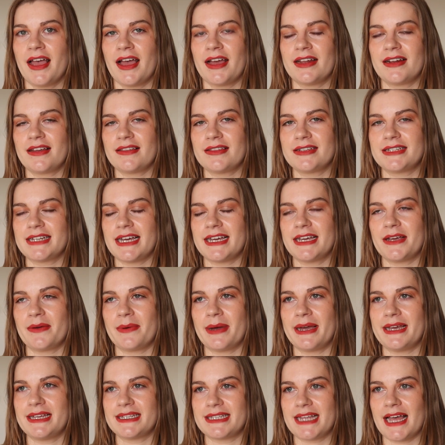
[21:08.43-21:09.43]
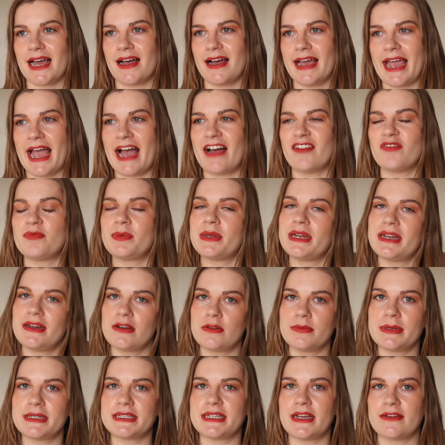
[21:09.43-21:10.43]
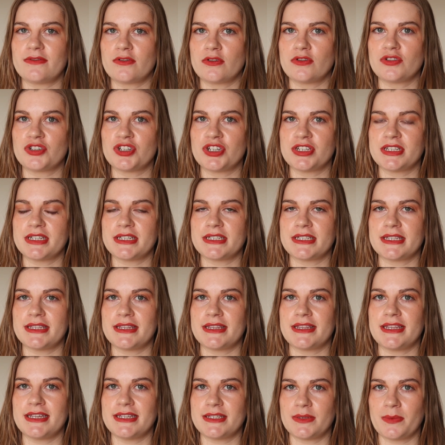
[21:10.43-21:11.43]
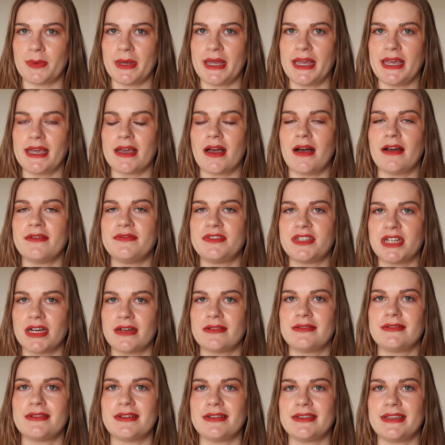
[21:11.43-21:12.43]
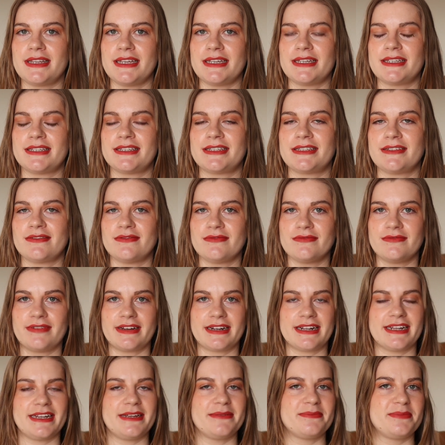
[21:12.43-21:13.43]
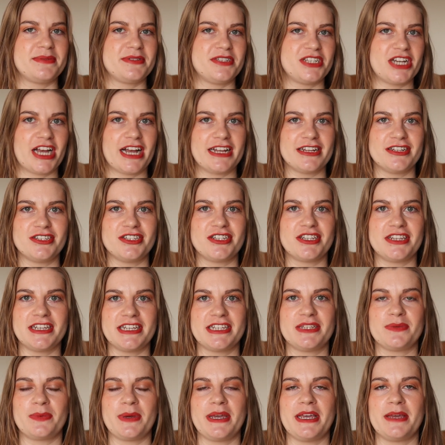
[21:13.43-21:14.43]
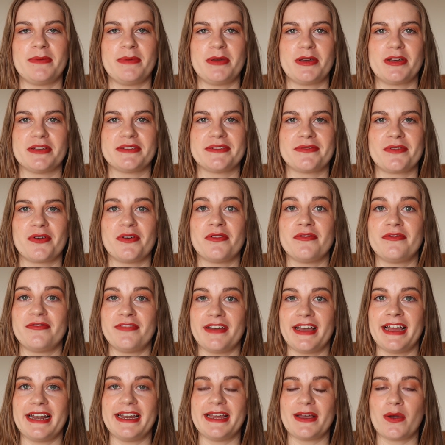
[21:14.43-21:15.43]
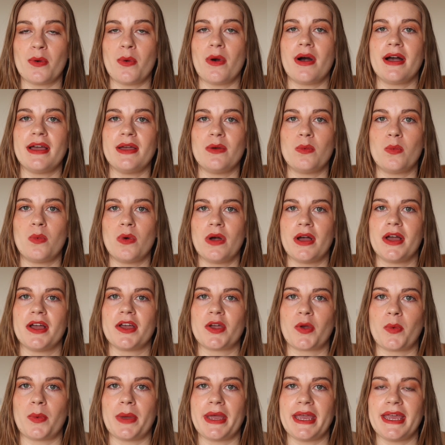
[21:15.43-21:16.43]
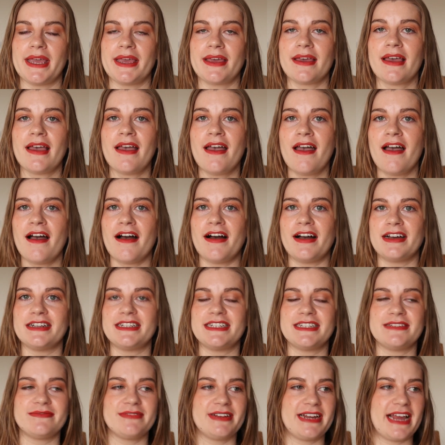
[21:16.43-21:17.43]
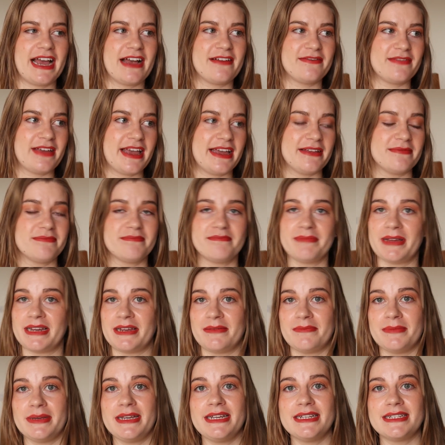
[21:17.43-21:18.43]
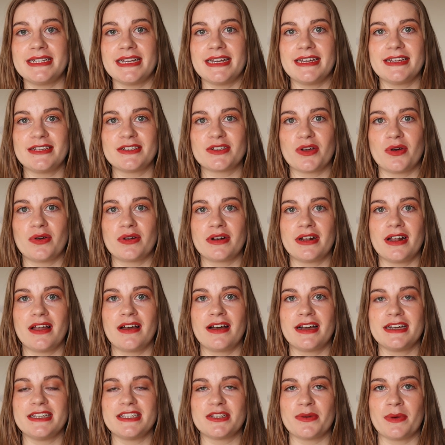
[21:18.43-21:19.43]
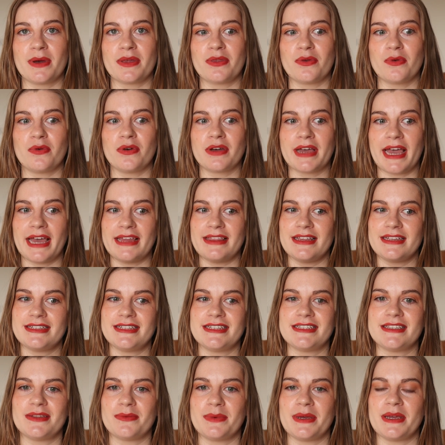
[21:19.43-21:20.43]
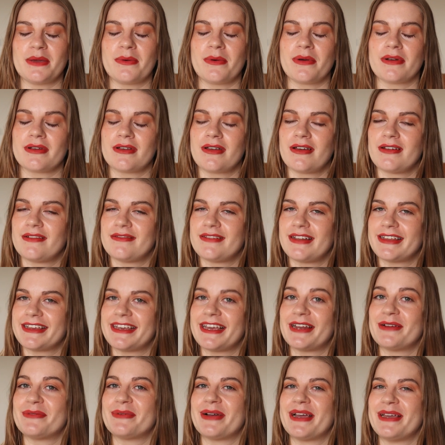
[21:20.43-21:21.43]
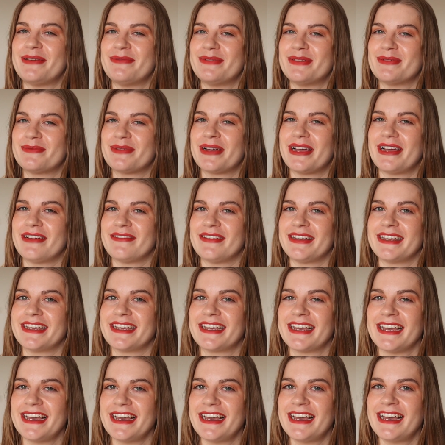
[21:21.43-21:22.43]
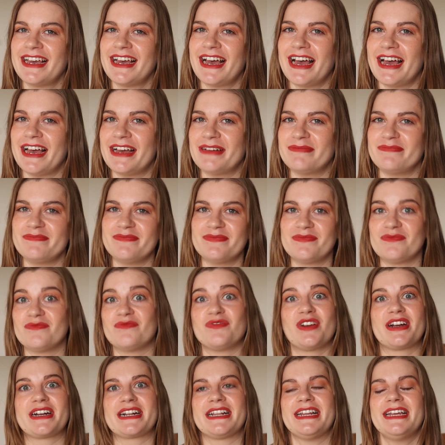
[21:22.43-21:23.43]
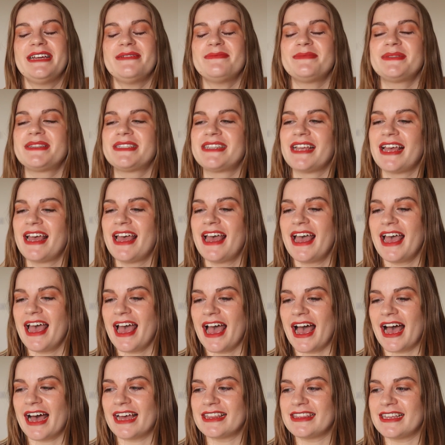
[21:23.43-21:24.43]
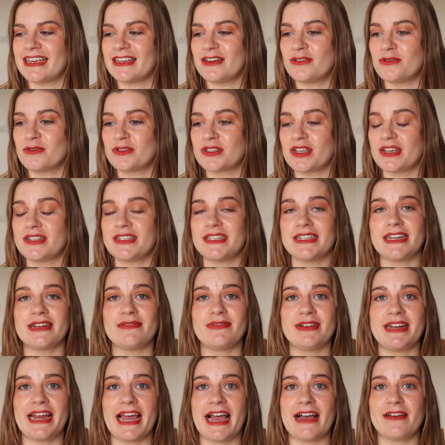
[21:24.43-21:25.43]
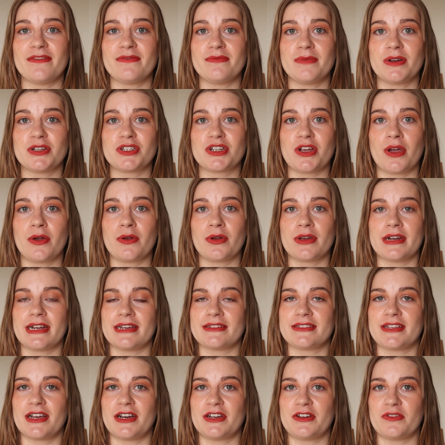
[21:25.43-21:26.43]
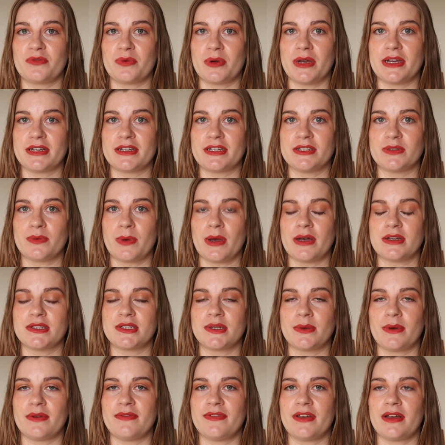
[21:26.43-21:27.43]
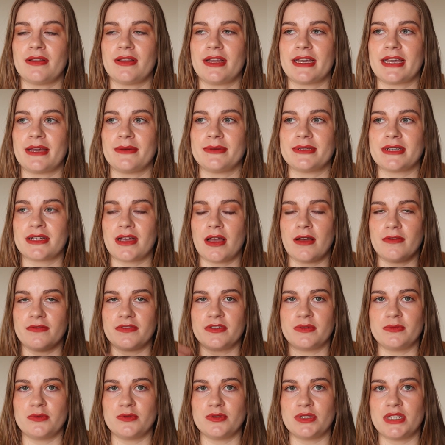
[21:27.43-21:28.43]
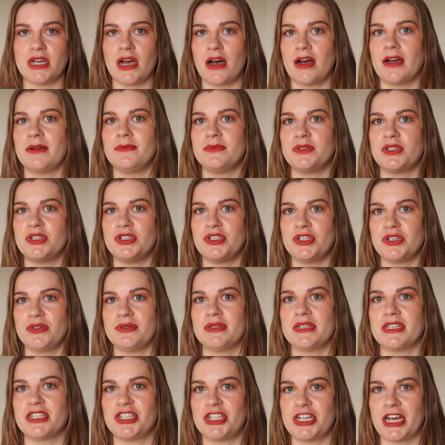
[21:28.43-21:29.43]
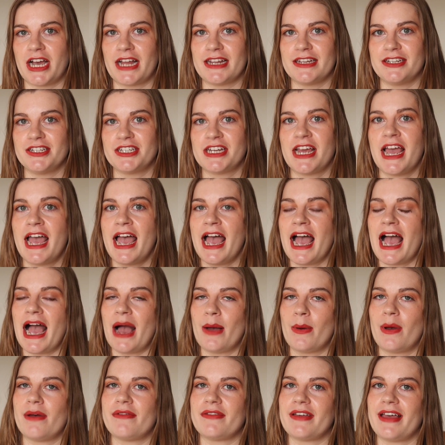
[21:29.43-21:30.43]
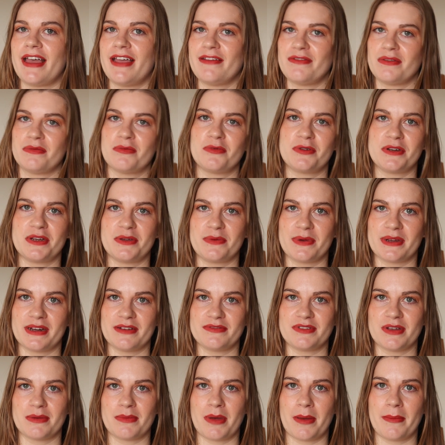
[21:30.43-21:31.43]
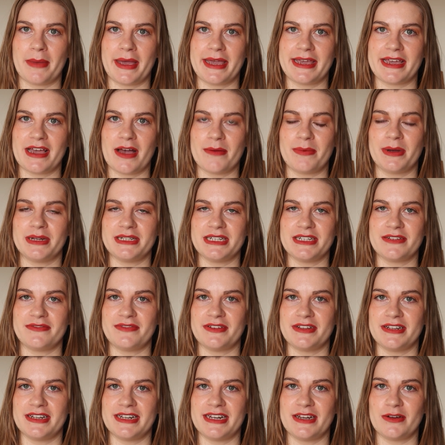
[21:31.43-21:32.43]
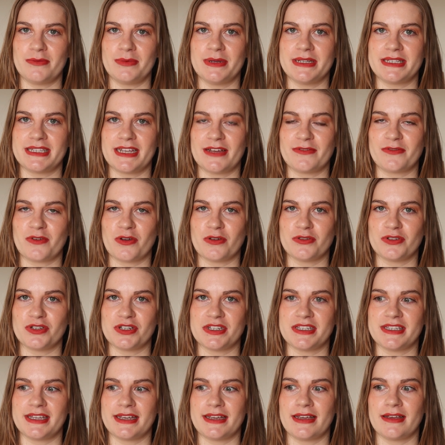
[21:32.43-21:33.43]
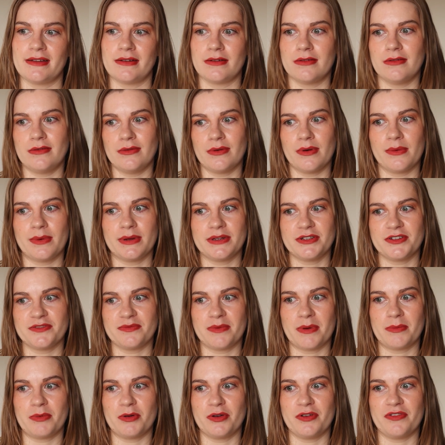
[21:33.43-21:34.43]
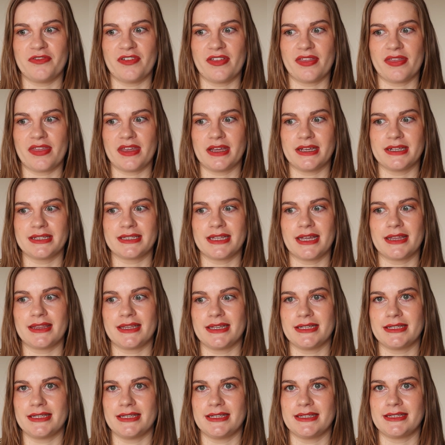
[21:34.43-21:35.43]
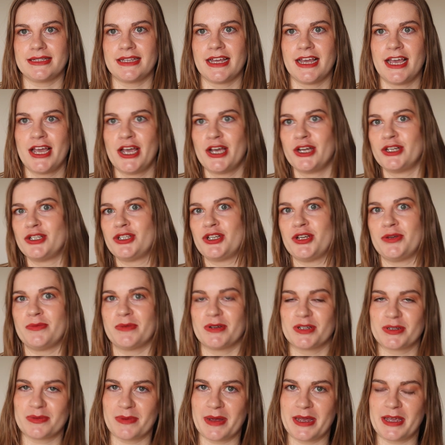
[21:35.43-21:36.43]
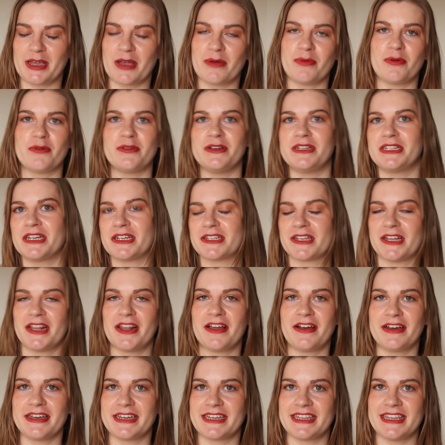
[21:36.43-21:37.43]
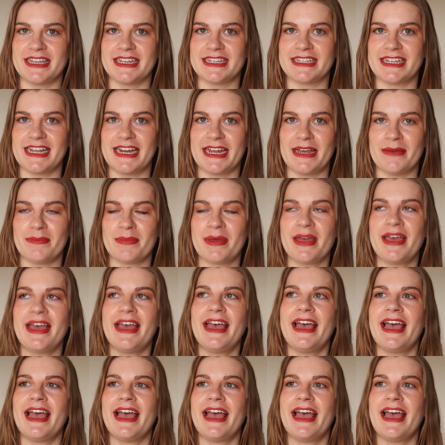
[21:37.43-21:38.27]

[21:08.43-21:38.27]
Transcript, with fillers: Another takeaway is that I have been a little bit self-conscious this week. I've done this red lip challenge this week because I've got a fairly quiet work week. I didn't really have eh, many meetings online so I thought okay this is the week where I can kind of like get away with wearing um, red lips and then also I didn't really have much going on outside of work as well so I felt like it was a comfortable time to do this challenge. However every morning when I've done my makeup I did feel a little bit self-conscious thinking oh I wonder if my boyfriend thinks that this is too much makeup or he doesn't like this lip